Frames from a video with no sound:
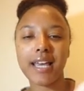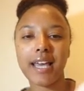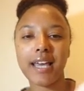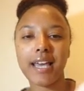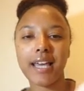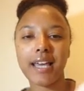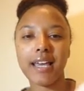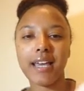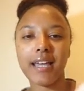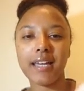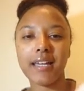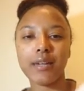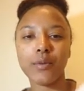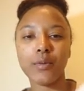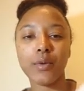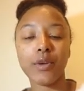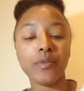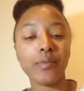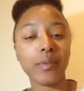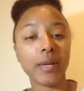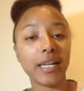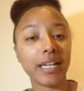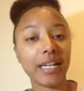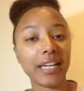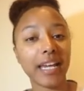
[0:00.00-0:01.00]
And
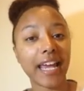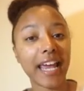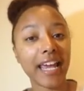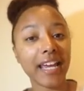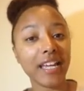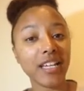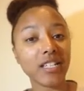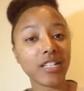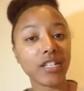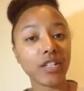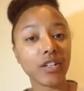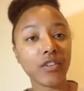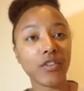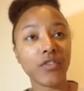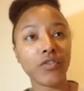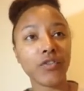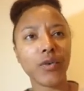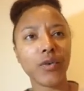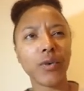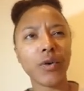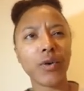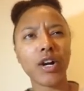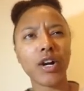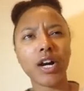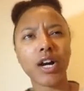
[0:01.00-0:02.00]
we've been in Asia
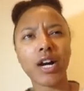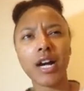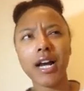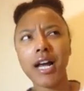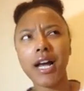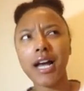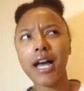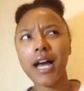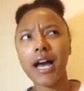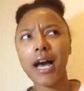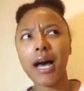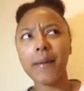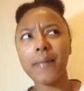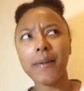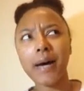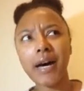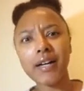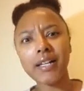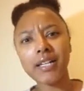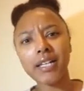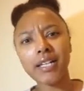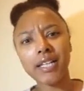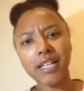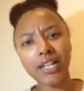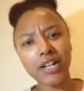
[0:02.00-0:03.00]
for
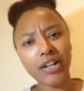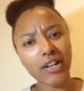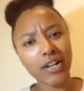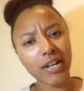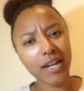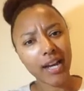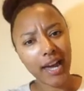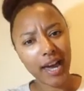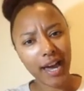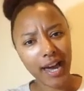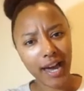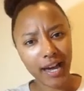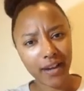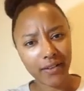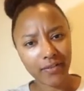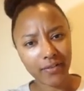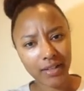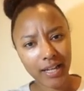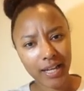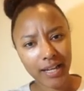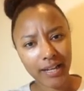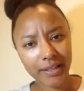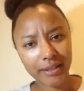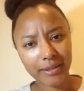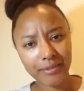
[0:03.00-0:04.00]
about a year and a half
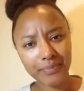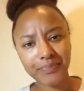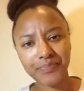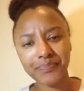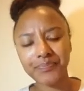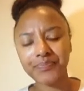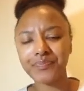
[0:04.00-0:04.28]
now.